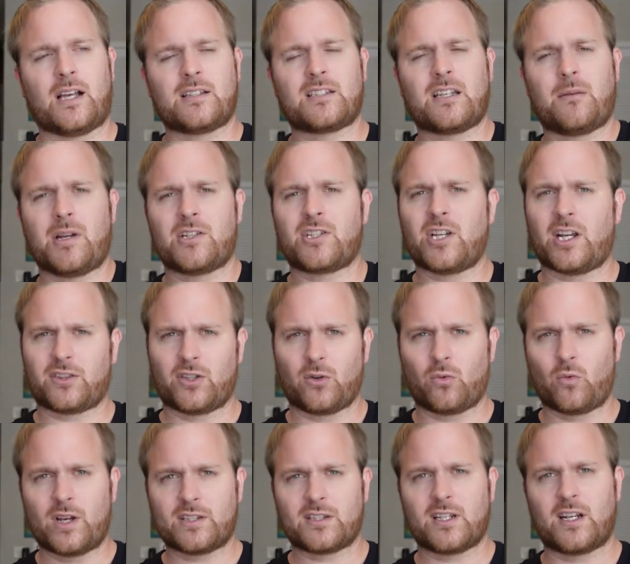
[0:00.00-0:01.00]
time I checked,
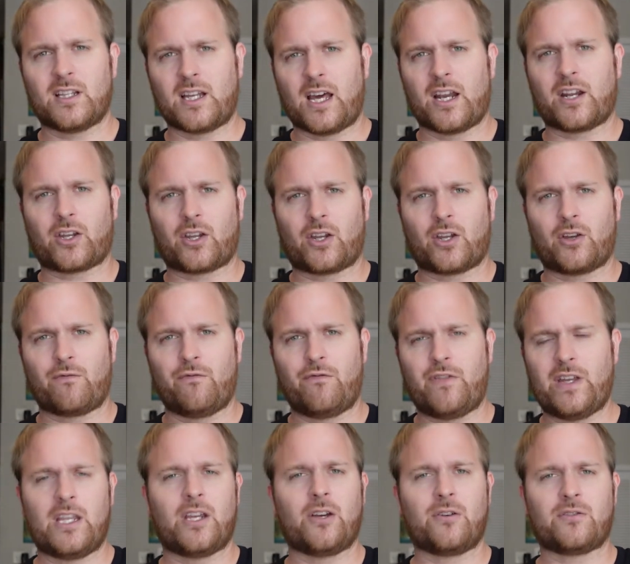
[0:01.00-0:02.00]
there wasn't a lot of
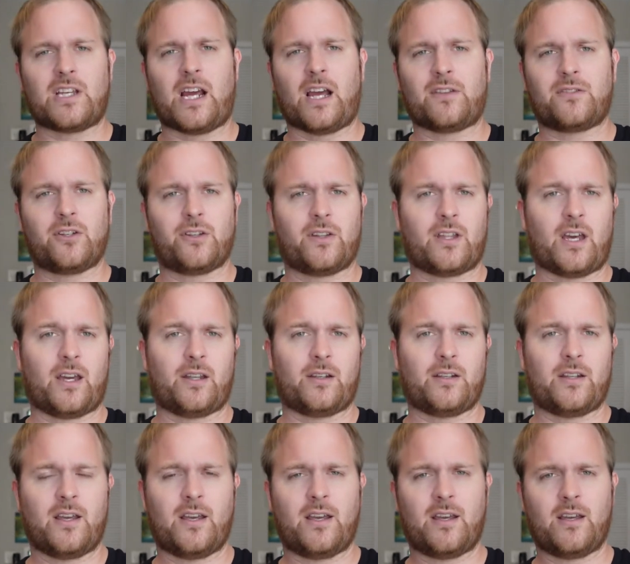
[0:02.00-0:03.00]
videos out there
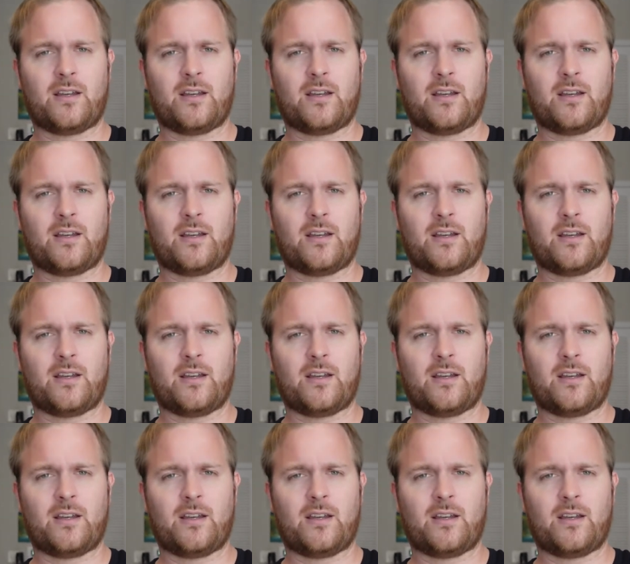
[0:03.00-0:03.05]
that,